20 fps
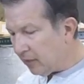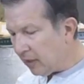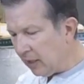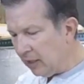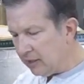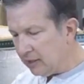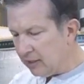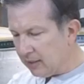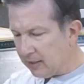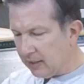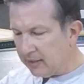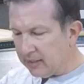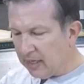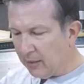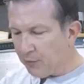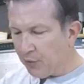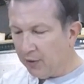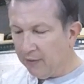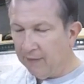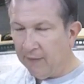This is a
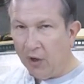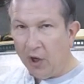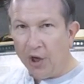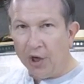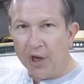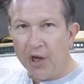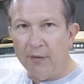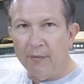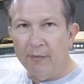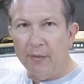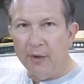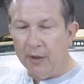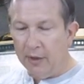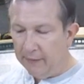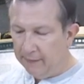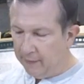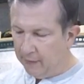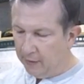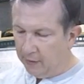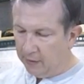separate volume. If
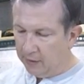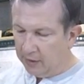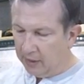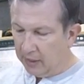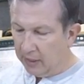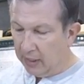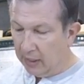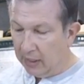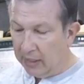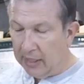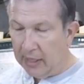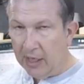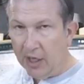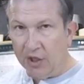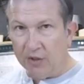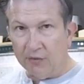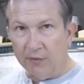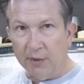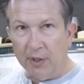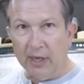there's any
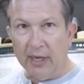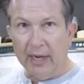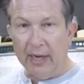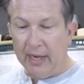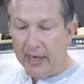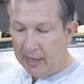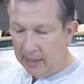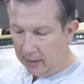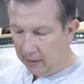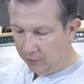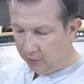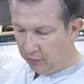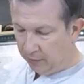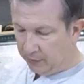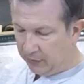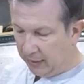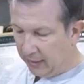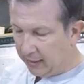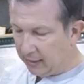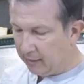leakage from the can, it
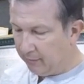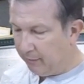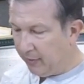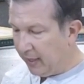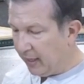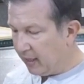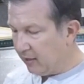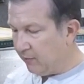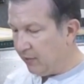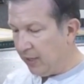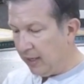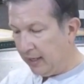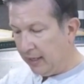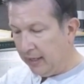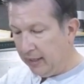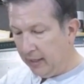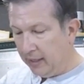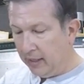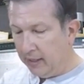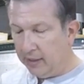comes out the bottom without
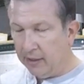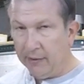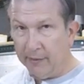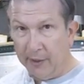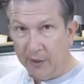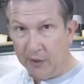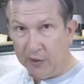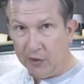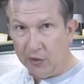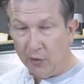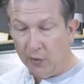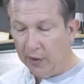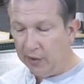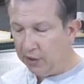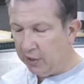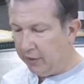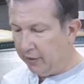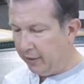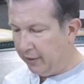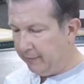getting into the main storage
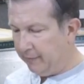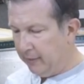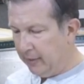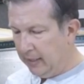area.